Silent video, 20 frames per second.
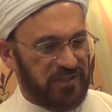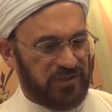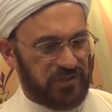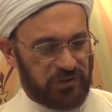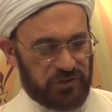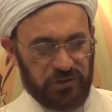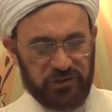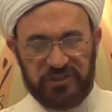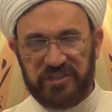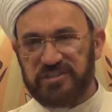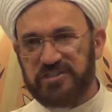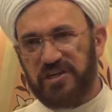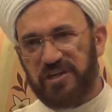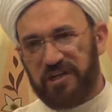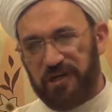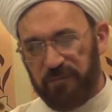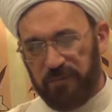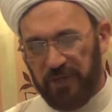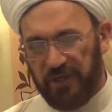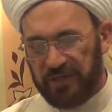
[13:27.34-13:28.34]
So these
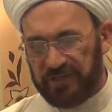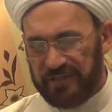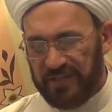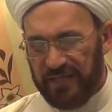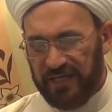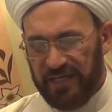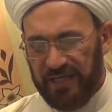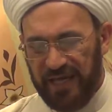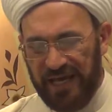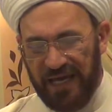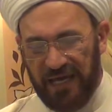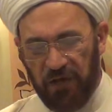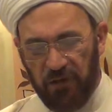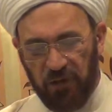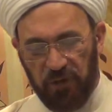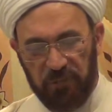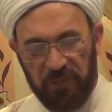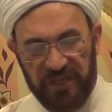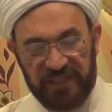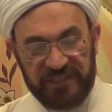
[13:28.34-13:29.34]
are about
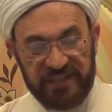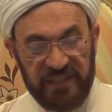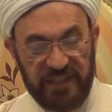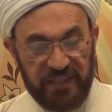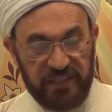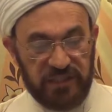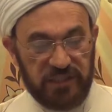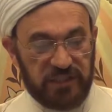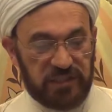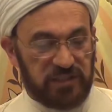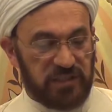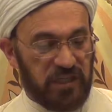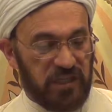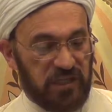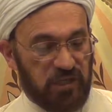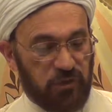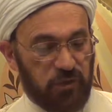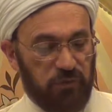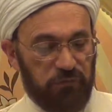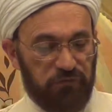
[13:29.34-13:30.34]
Ahlul Bayt. Inni
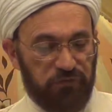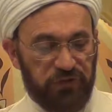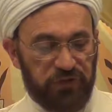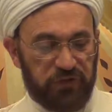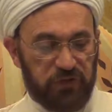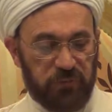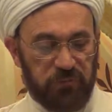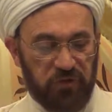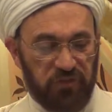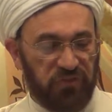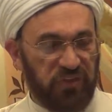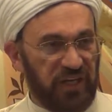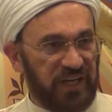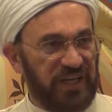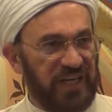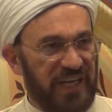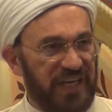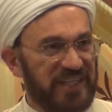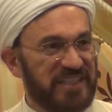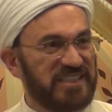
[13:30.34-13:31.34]
tarikum fikum
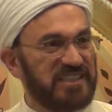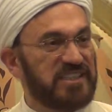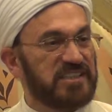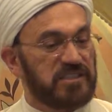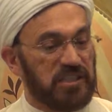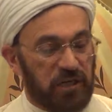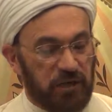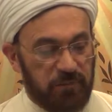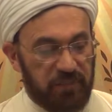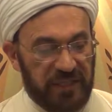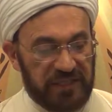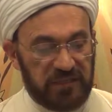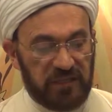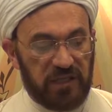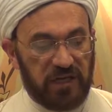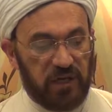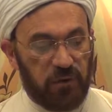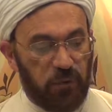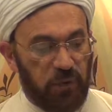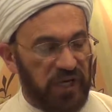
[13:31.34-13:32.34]
al-thaqlain kitab
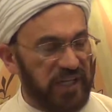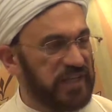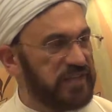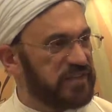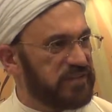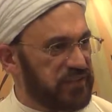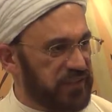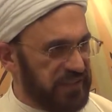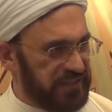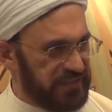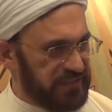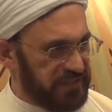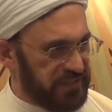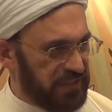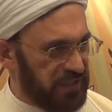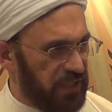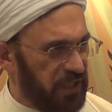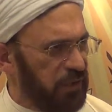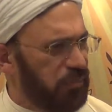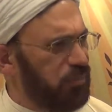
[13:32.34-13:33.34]
Allah wa
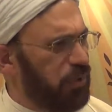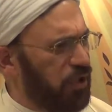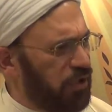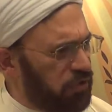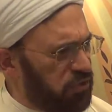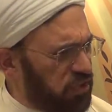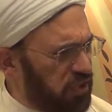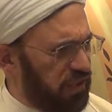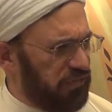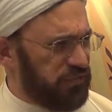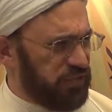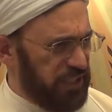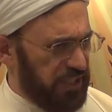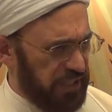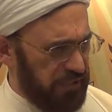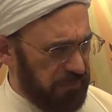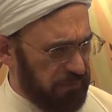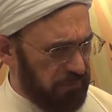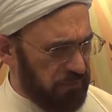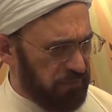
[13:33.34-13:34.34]
itrati. Both of
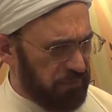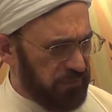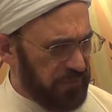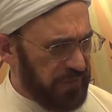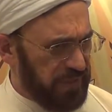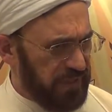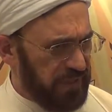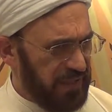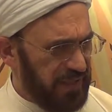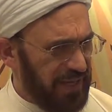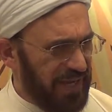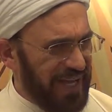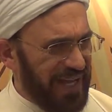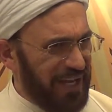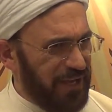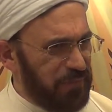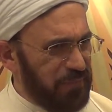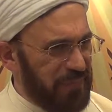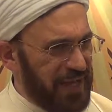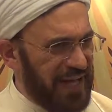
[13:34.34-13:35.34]
them.
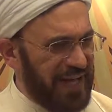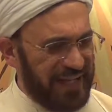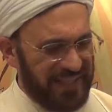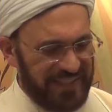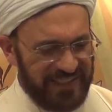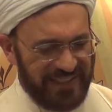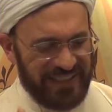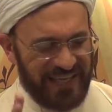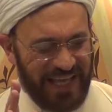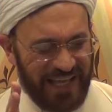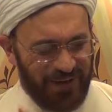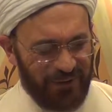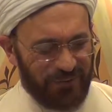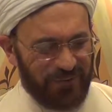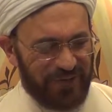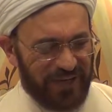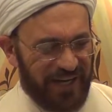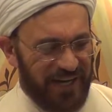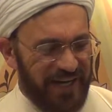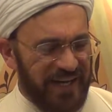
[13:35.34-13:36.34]
Al-Mahdi
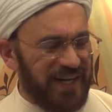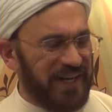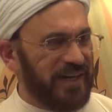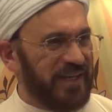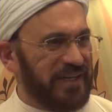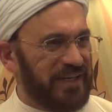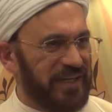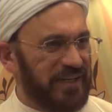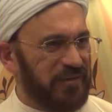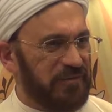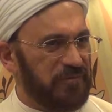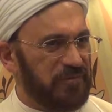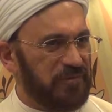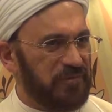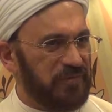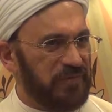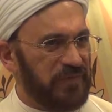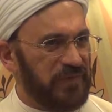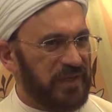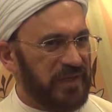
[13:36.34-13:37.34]
al-Quran.
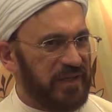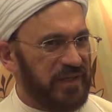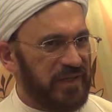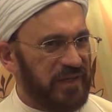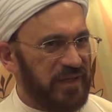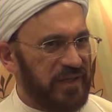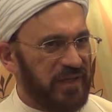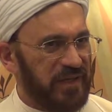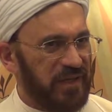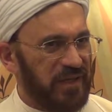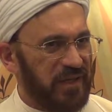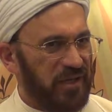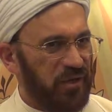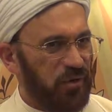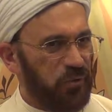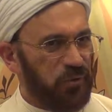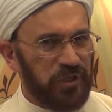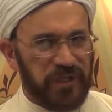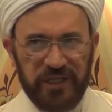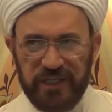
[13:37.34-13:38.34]

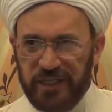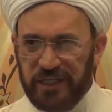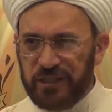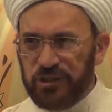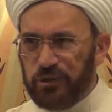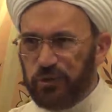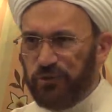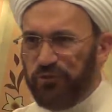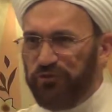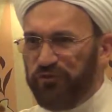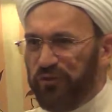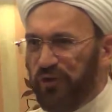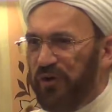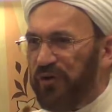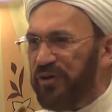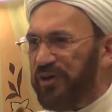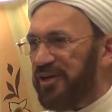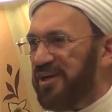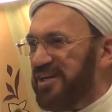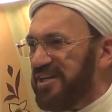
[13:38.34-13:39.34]
We need to
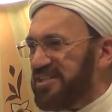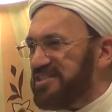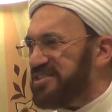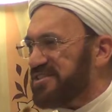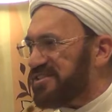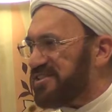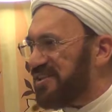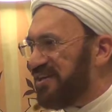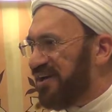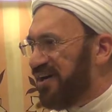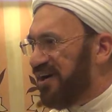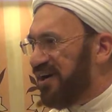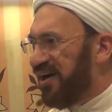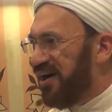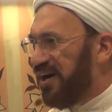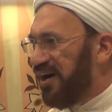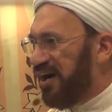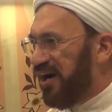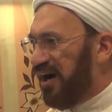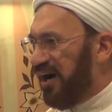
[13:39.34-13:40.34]
focus
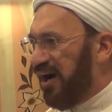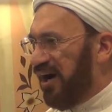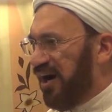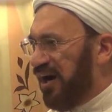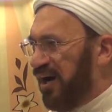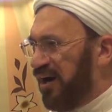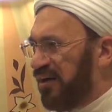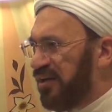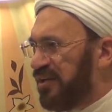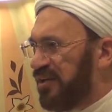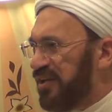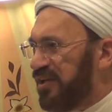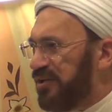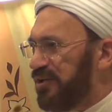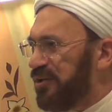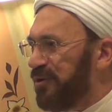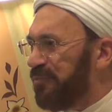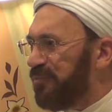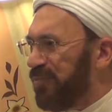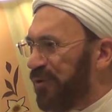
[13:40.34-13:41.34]
on
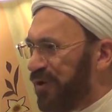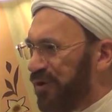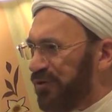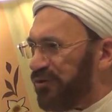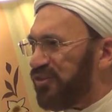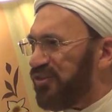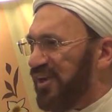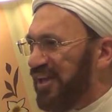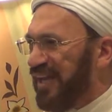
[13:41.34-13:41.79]
the both